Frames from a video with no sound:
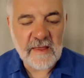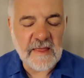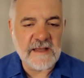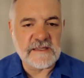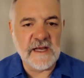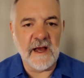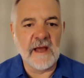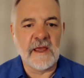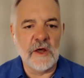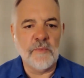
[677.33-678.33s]
that's
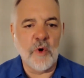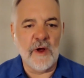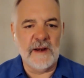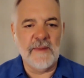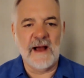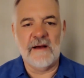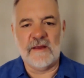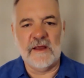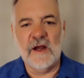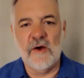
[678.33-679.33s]
a good point
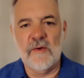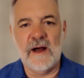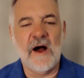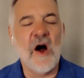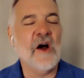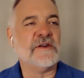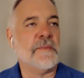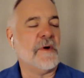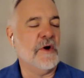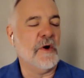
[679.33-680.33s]
about,
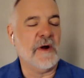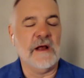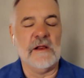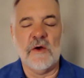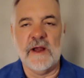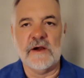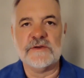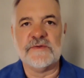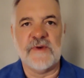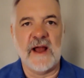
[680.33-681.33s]
entrepreneurial
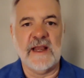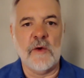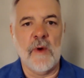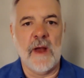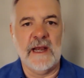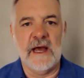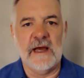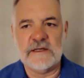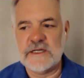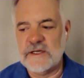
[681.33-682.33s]
lawyers finding a way
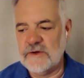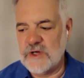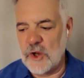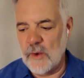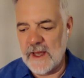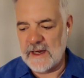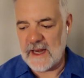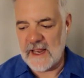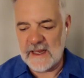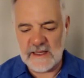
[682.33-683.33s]
to do
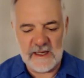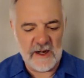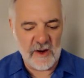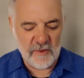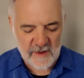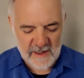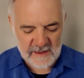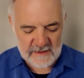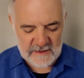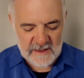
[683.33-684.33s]
it
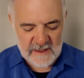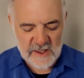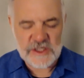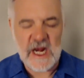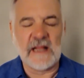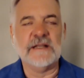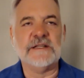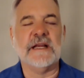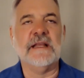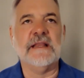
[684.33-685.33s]
and,
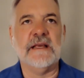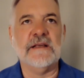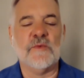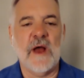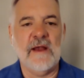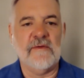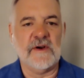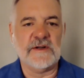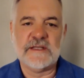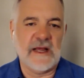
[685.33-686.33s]
challenging these
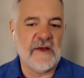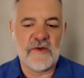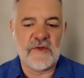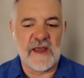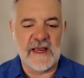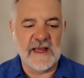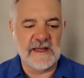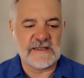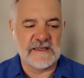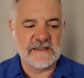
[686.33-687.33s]
waivers. The other thing
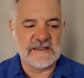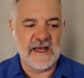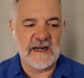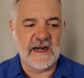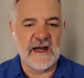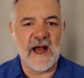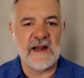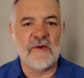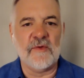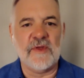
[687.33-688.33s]
is that I
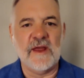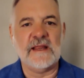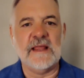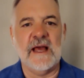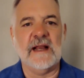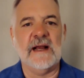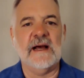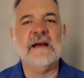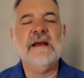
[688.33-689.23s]
don't think that